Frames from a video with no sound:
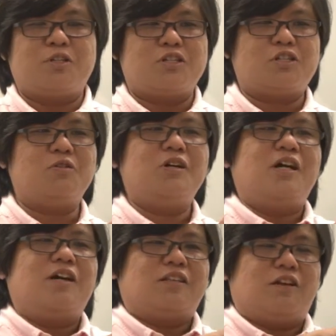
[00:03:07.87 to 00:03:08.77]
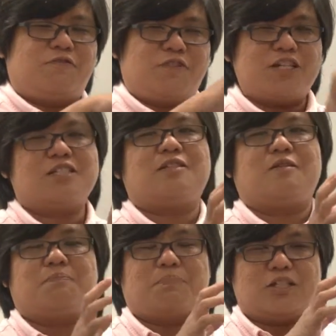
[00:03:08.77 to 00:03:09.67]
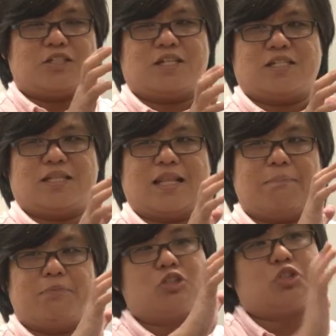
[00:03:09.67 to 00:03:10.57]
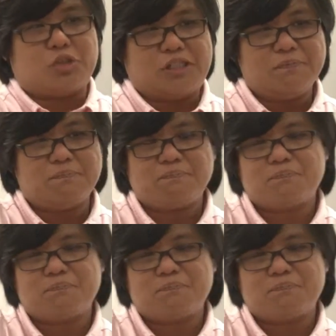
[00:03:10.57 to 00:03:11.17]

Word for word: So the first picture is a number three,